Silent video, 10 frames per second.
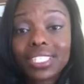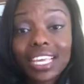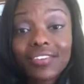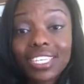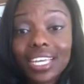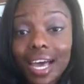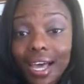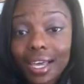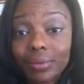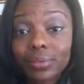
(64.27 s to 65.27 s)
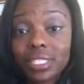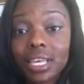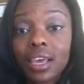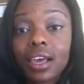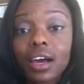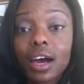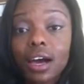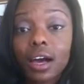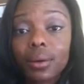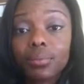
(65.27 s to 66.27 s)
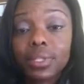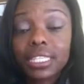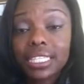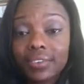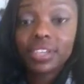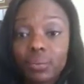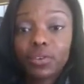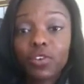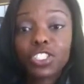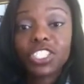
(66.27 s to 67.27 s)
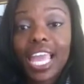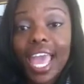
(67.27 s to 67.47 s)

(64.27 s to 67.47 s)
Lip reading: 7 times leaving before she